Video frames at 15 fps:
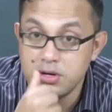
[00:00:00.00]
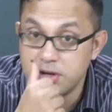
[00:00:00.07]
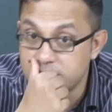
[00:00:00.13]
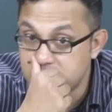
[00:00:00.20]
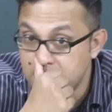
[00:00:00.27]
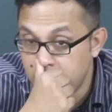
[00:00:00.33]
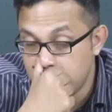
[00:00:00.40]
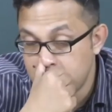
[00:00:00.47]
word
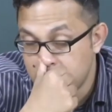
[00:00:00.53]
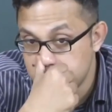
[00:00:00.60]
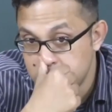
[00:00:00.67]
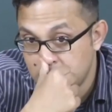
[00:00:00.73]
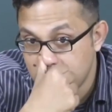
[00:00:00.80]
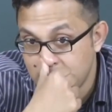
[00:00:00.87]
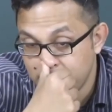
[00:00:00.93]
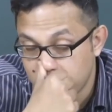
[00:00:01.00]
hysteria
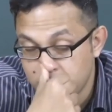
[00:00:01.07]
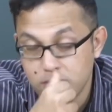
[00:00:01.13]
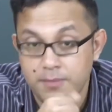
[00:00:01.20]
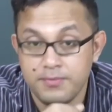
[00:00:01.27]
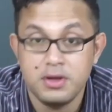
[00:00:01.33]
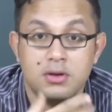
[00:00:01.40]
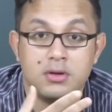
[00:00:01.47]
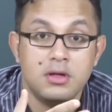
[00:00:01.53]
actually comes
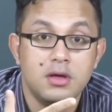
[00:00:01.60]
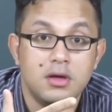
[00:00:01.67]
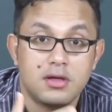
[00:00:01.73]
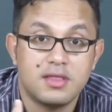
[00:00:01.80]
from, you know,